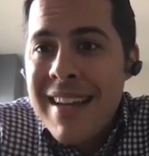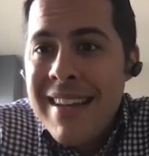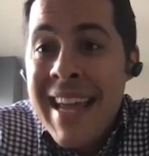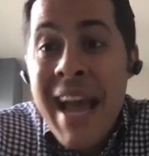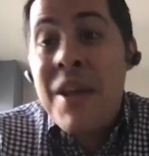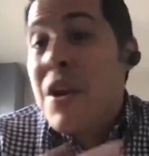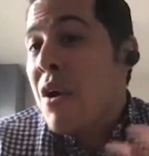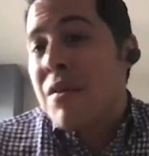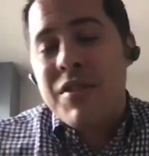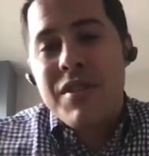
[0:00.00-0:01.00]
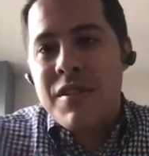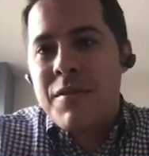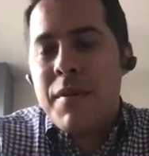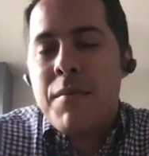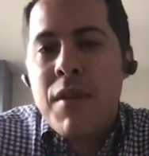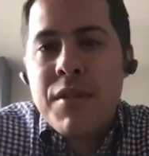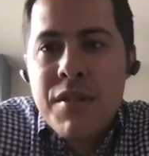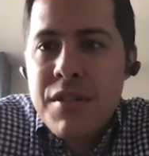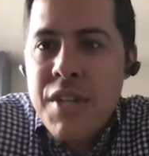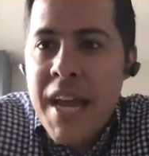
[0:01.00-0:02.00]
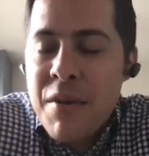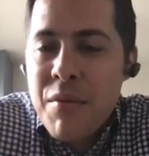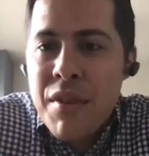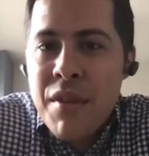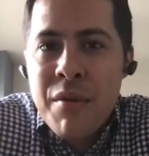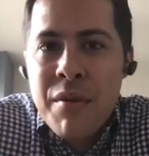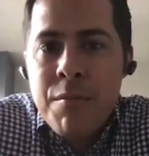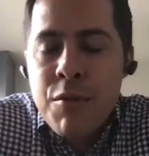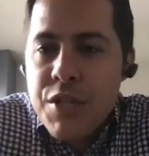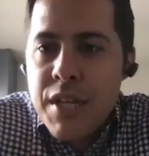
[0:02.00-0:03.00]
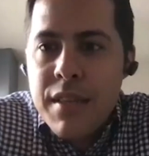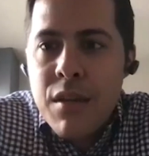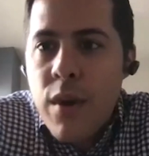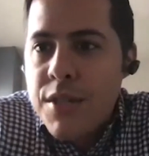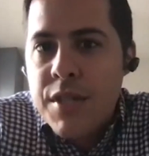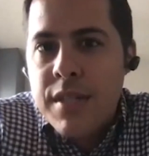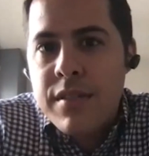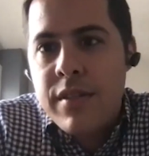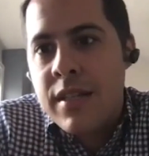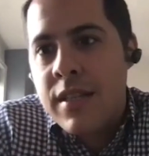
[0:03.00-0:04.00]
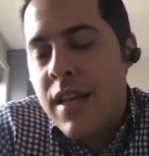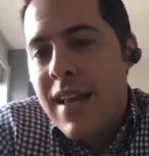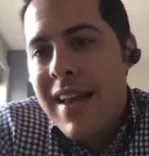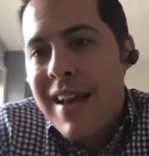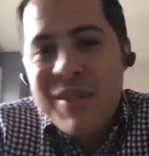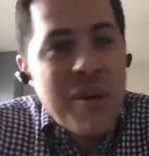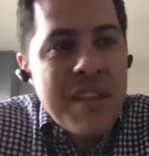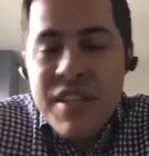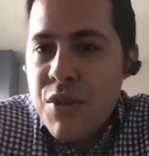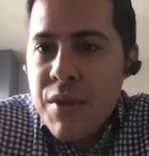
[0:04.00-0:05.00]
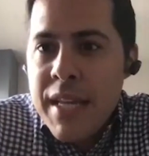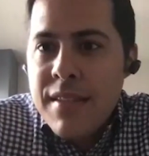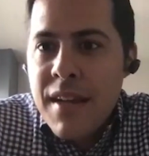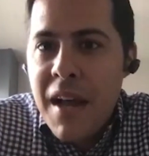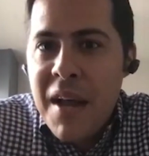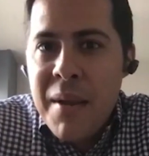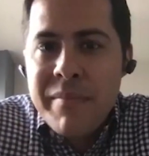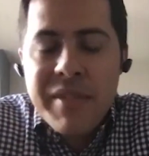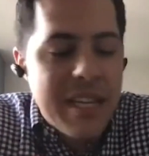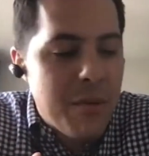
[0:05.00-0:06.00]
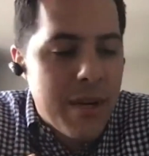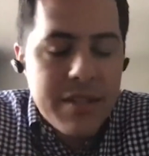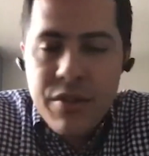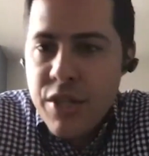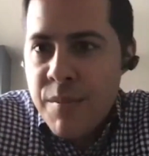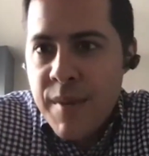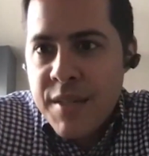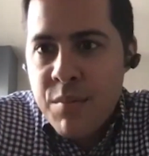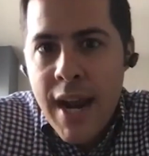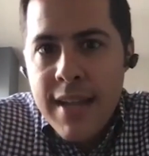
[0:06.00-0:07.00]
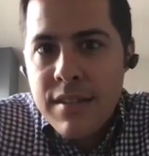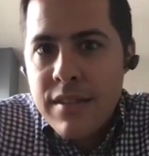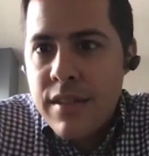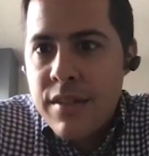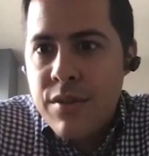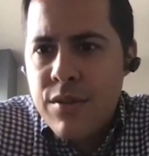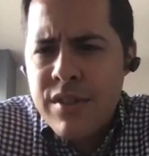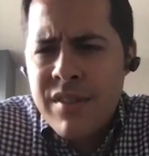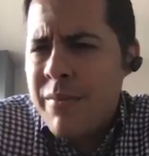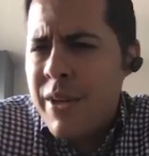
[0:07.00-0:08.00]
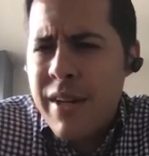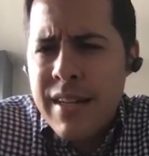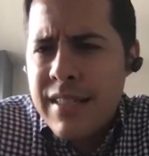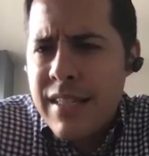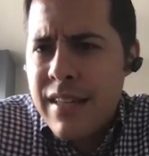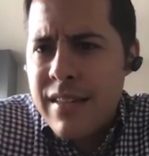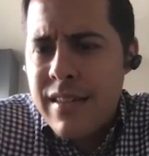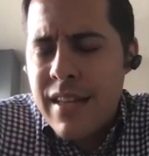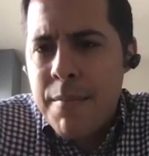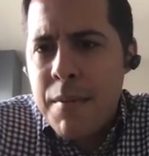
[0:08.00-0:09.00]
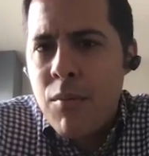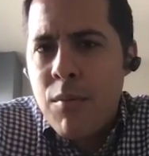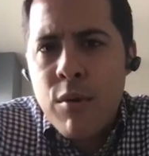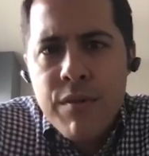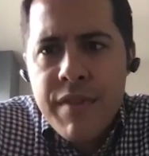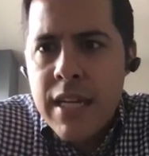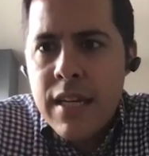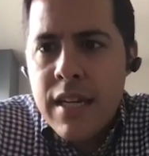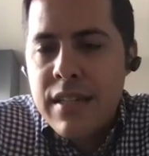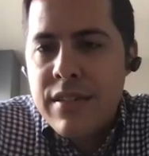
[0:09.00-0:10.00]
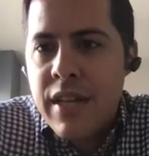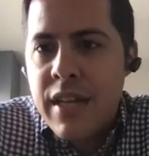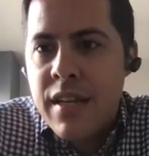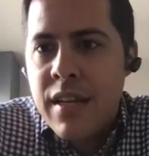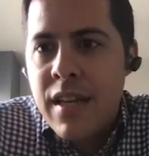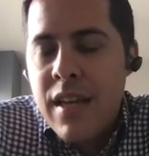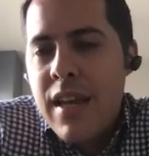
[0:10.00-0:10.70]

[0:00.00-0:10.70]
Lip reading: Yeah, no, it's been a pleasure chatting with you and appreciate the questions. And during these unique times, any ways to share best practices or just some good ideas to get people motivated and excited.